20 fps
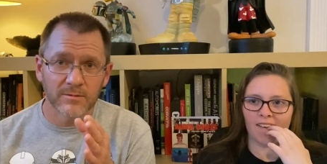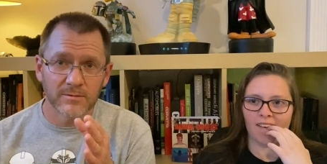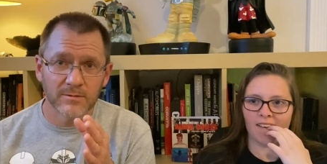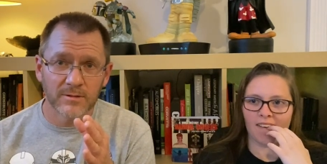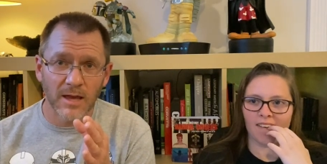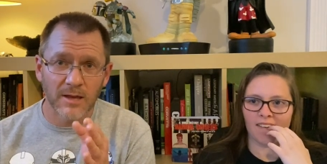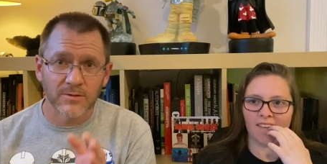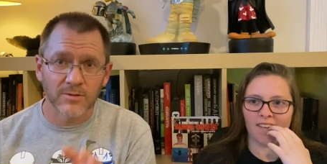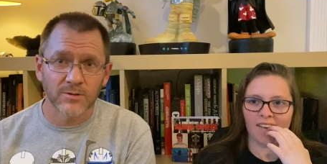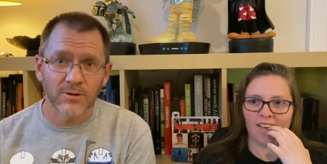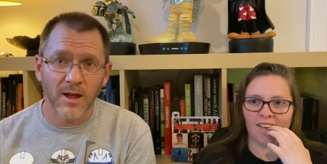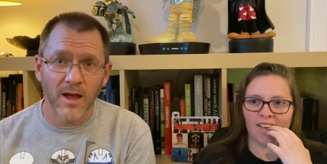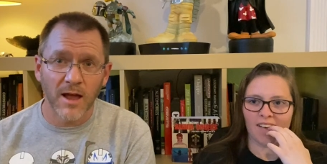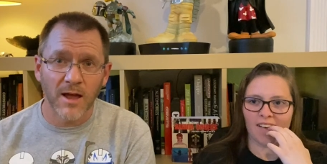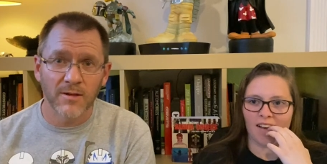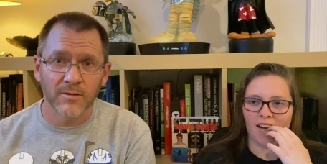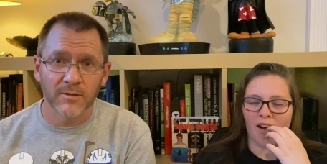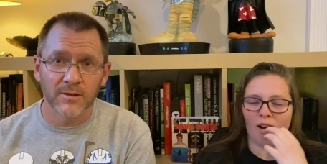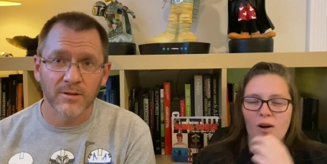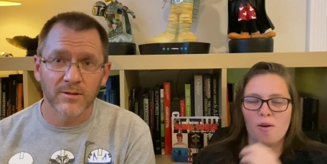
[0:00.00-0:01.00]
Speaker 1: desert
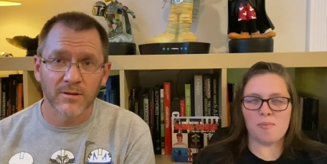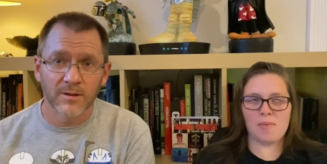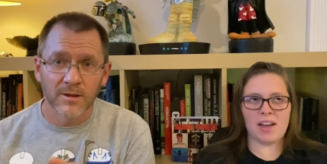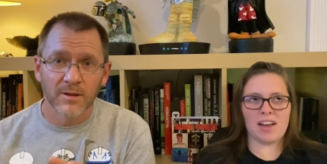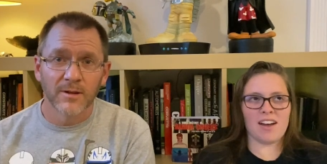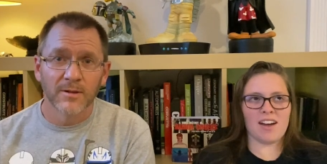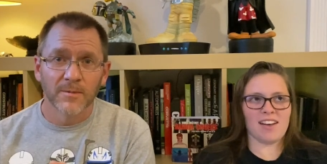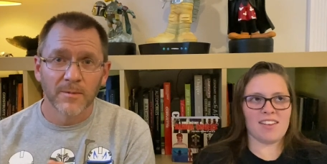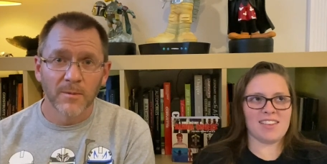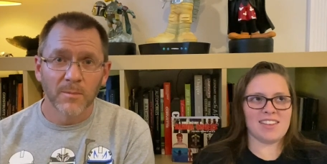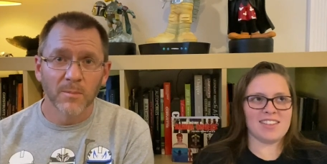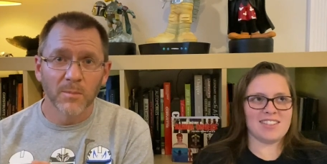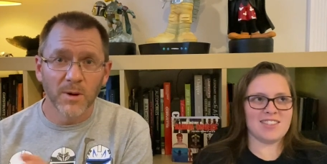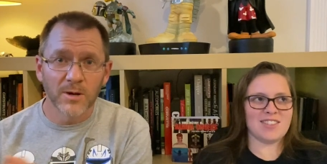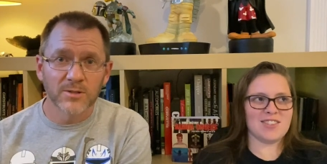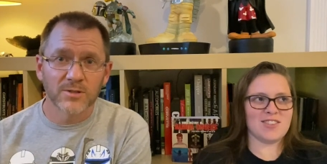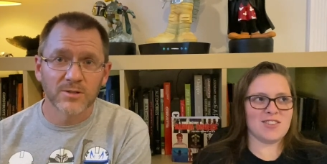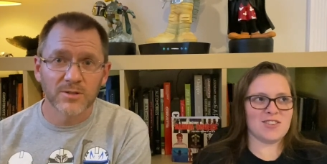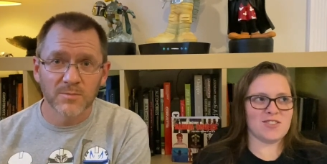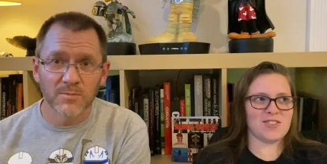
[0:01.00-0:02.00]
island. Oh my god, this
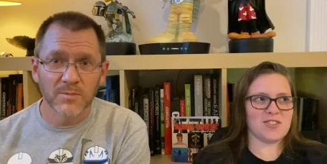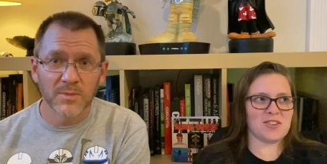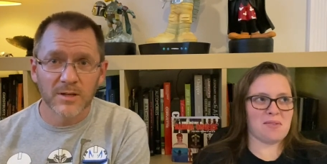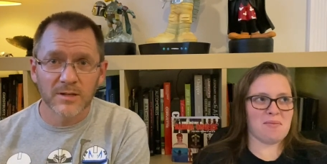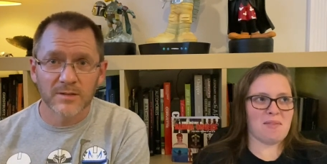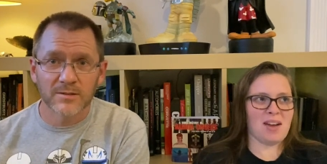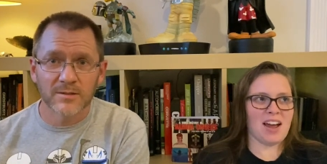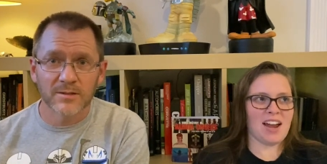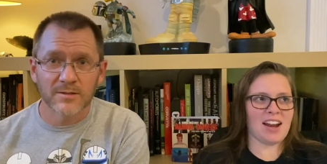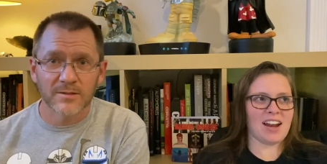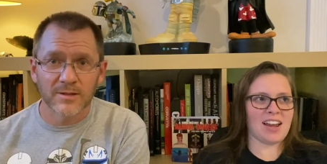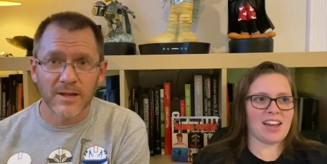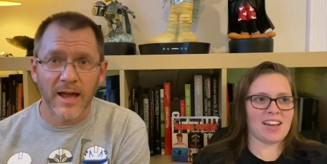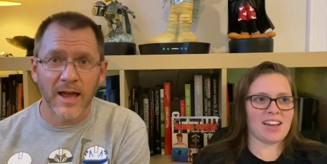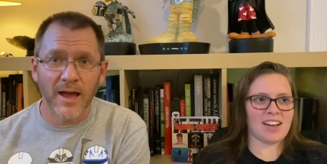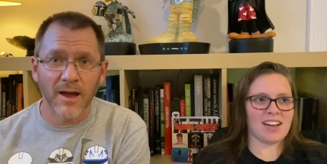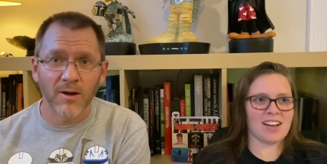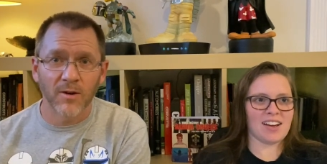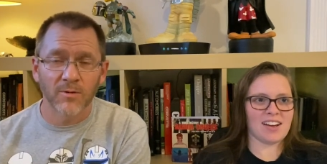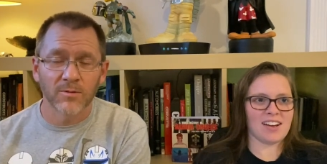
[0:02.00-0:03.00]
Munch is so and dramatic. Mixes
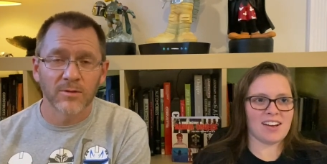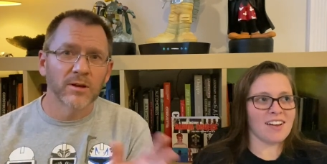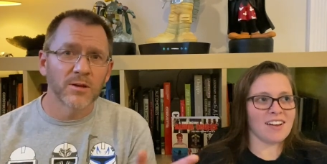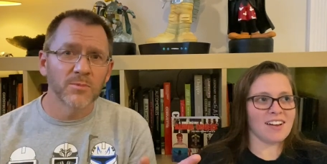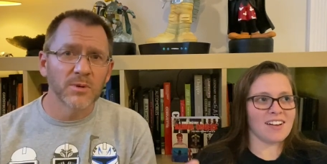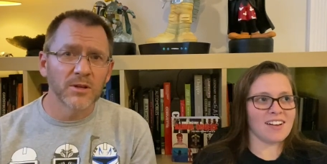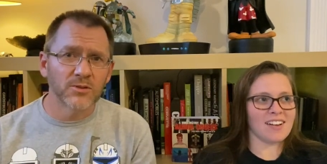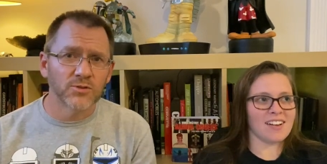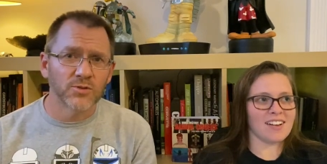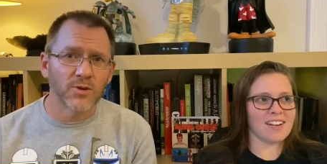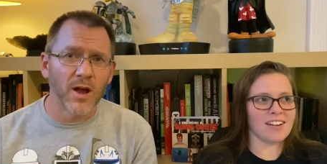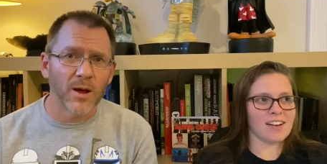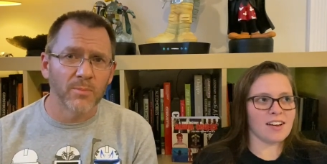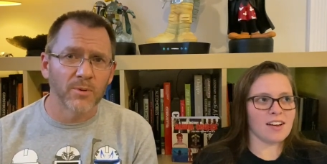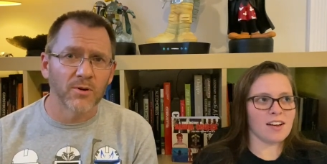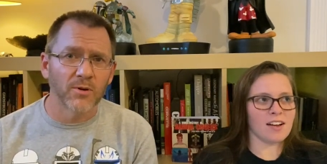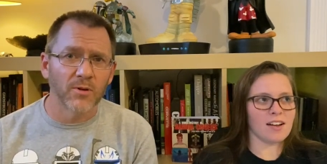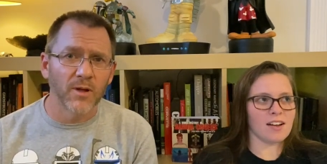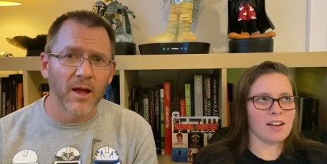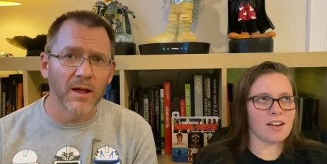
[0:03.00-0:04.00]
out. It could be a
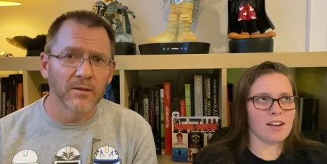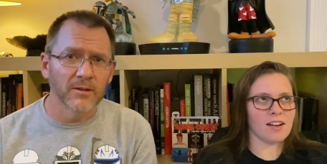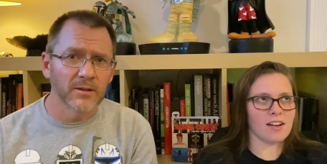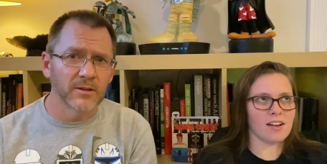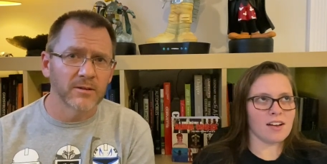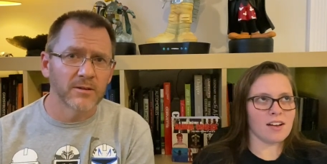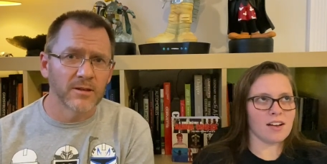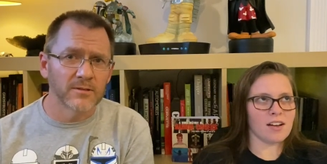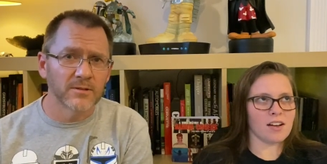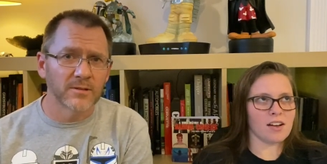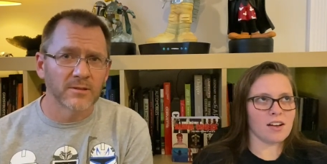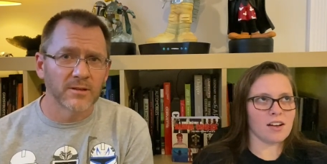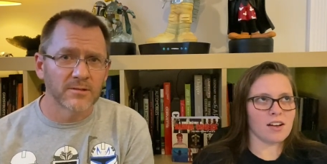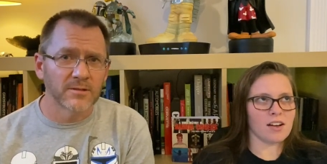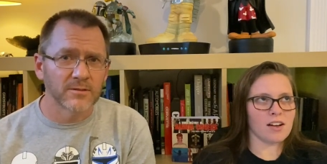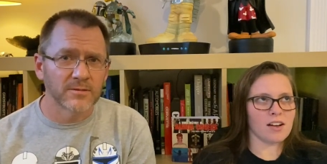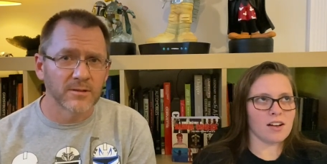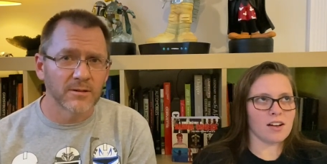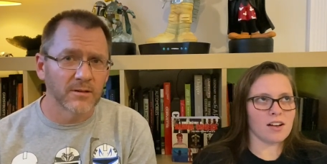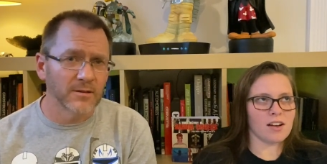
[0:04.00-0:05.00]
tropical island. It doesn't
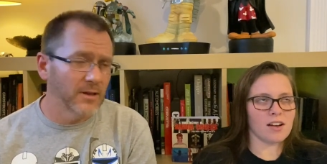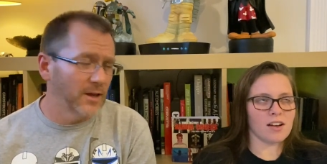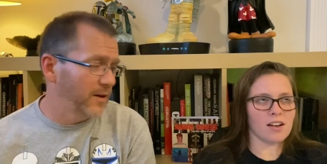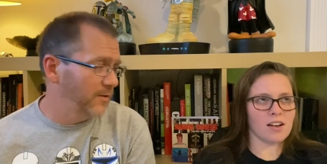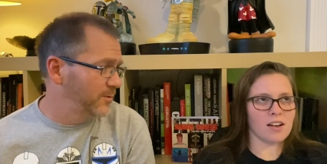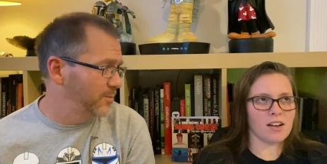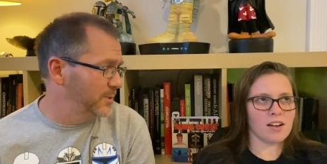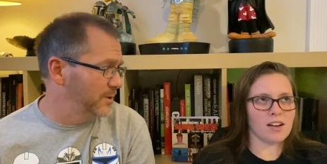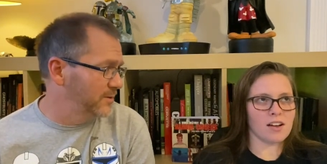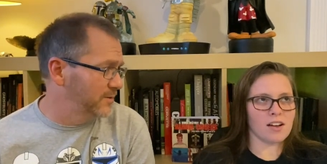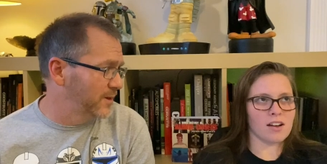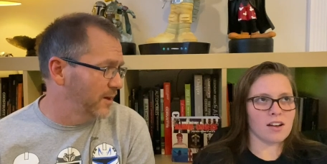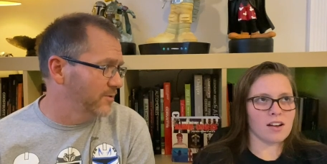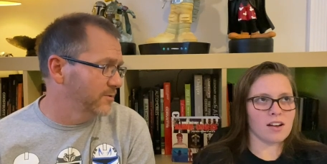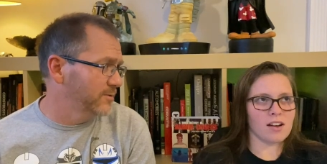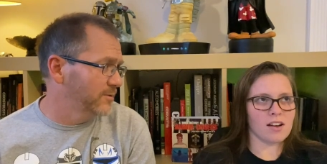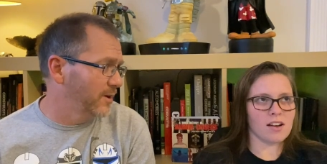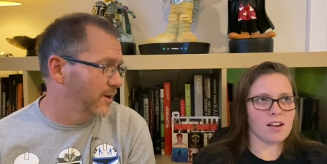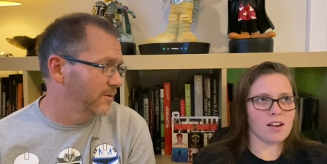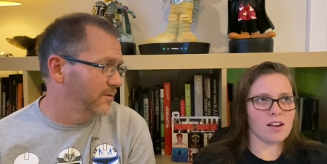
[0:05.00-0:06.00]
necessarily have to be a
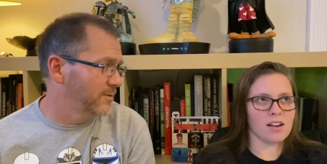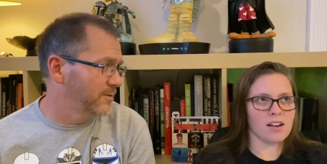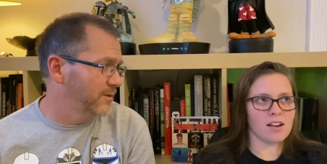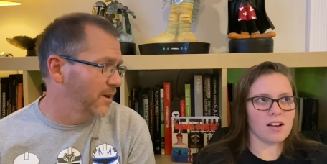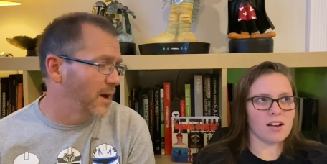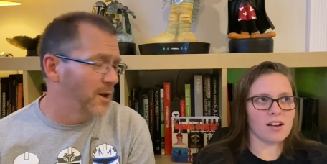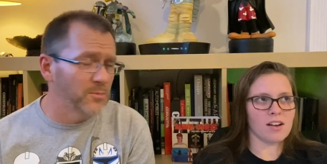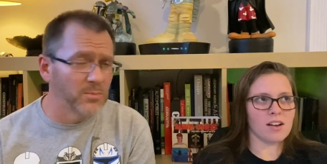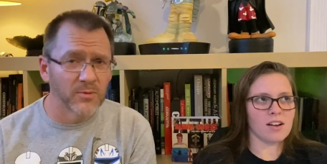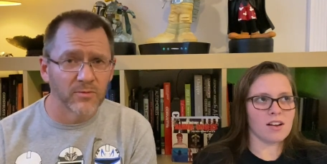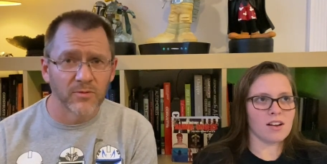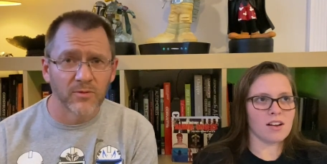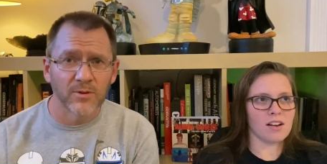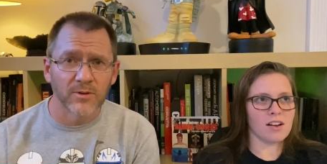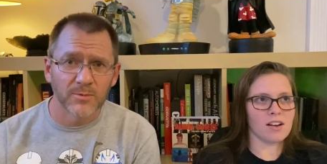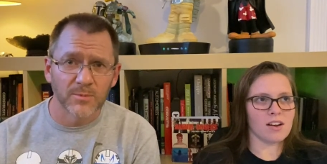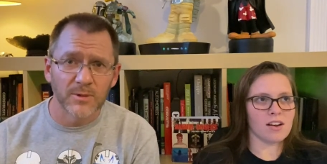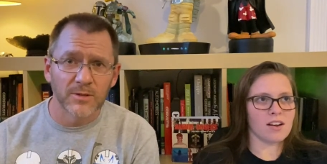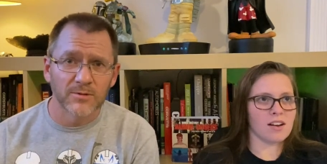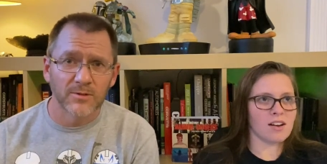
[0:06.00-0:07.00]
desert island. I'd
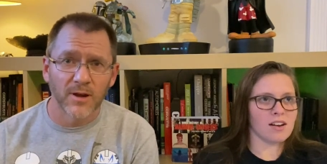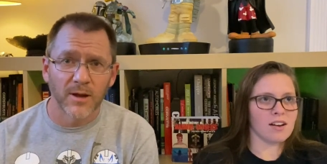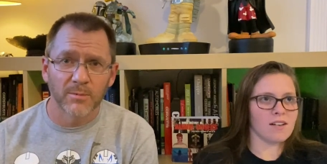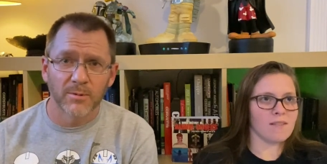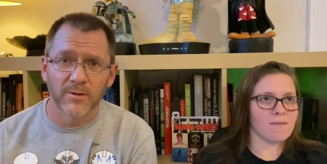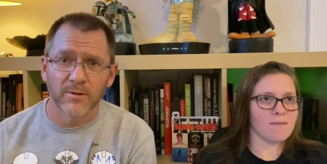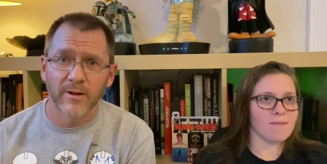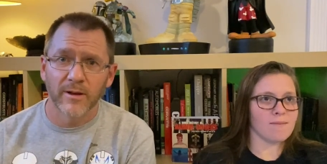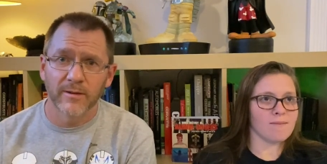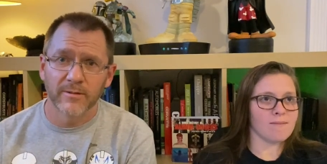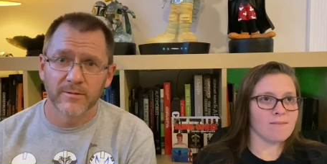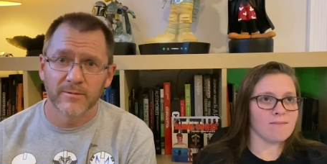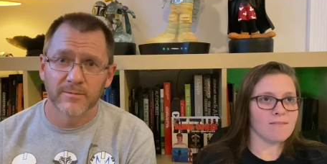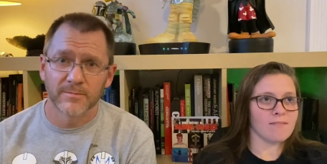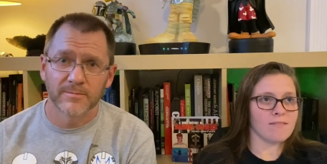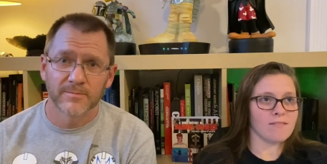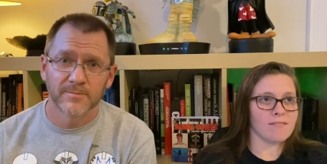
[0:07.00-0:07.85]
prefer it to be a tropical island.